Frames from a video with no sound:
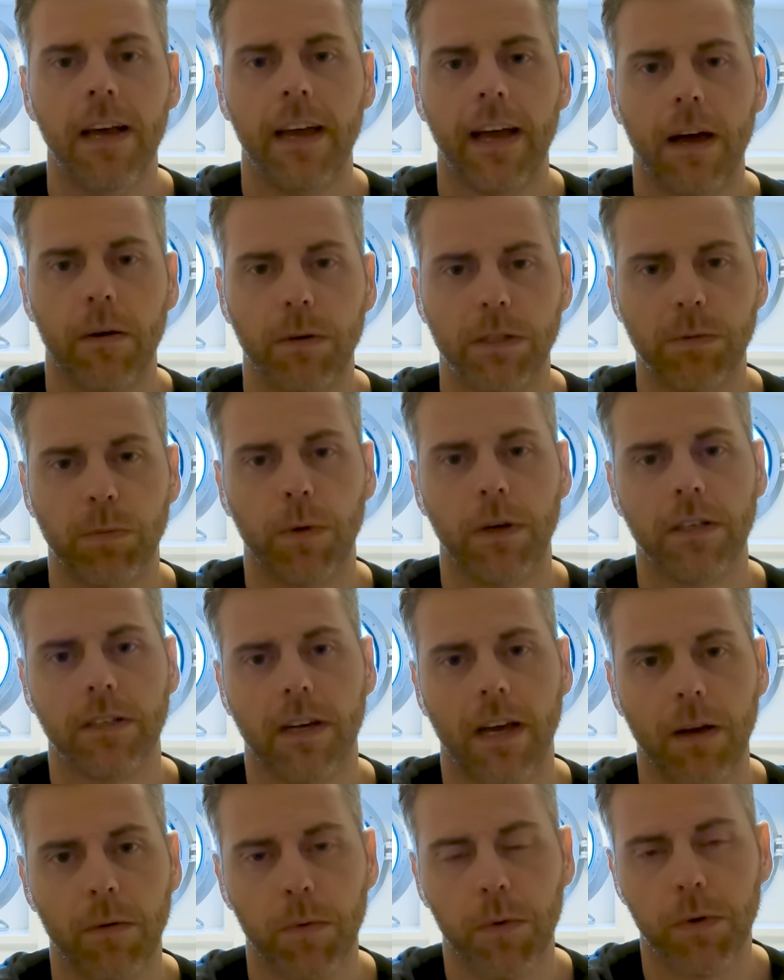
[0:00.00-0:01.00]
at which point
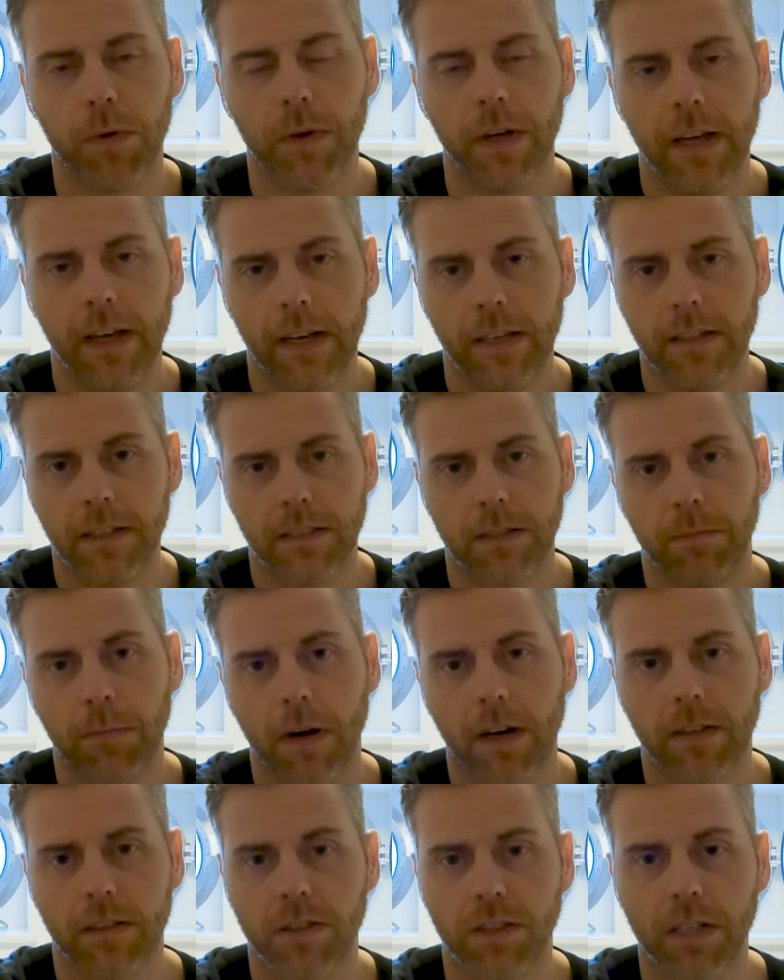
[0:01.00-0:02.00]
I will
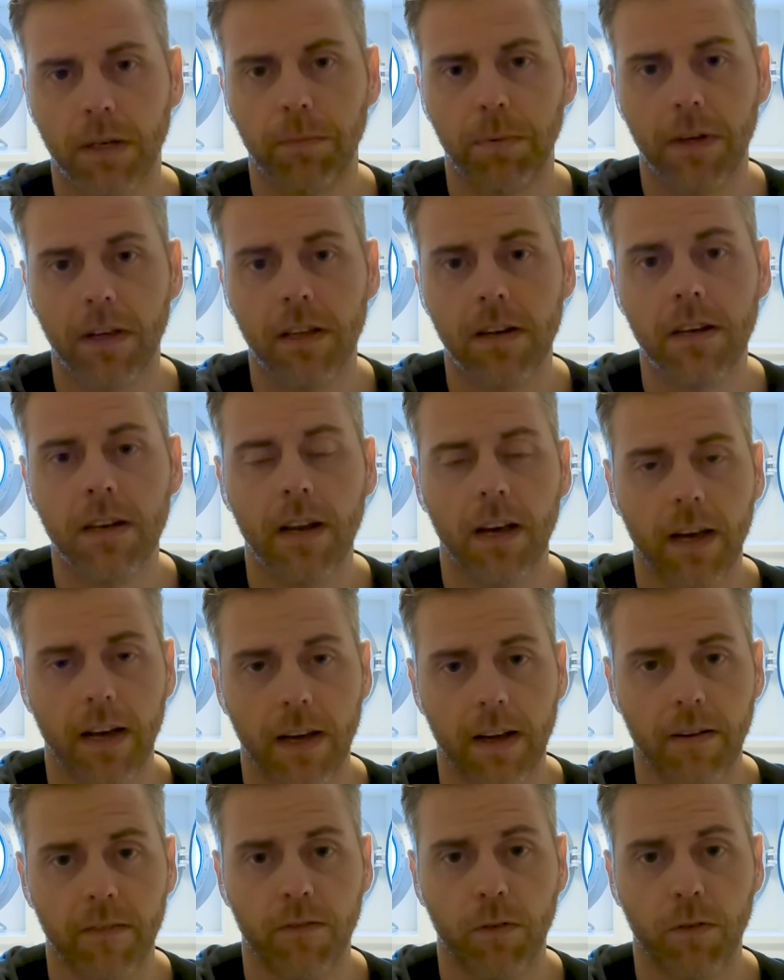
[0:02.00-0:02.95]
disembark the ship in um,